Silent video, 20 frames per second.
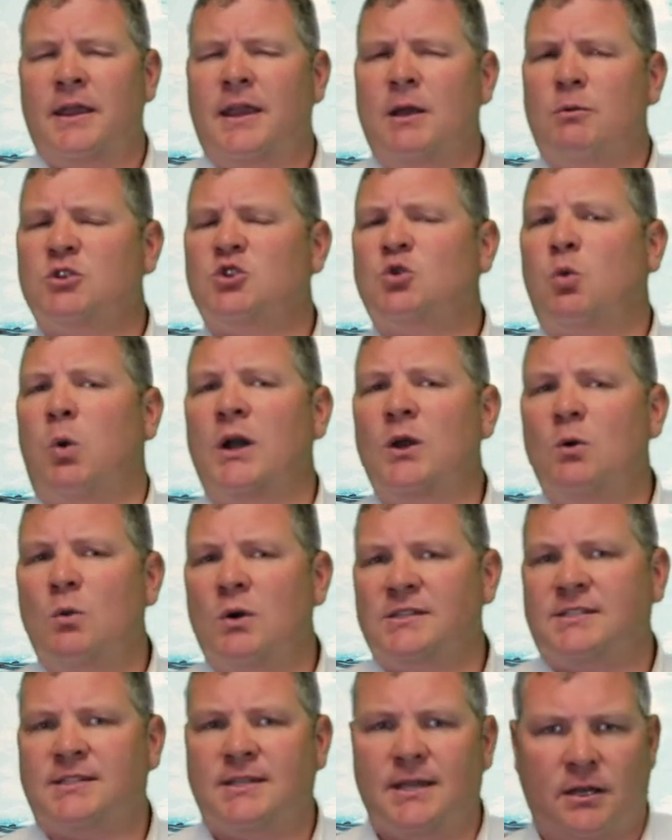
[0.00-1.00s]
There were
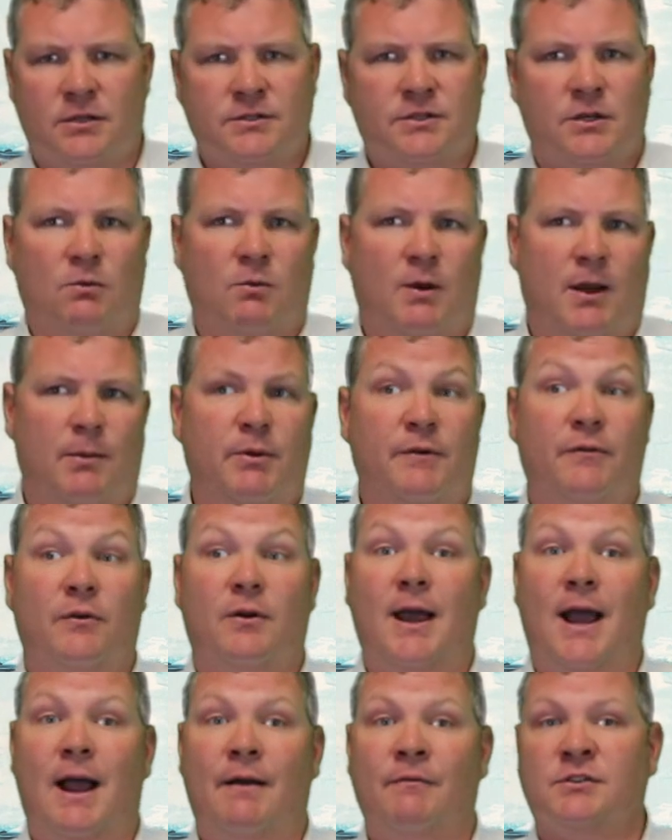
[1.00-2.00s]
21 sales in Granby for
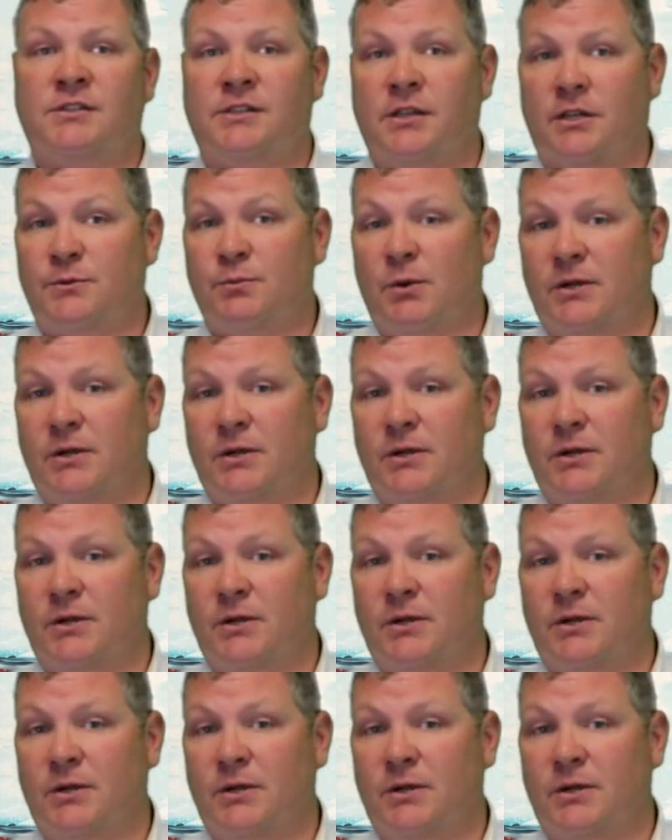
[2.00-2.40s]
an average sales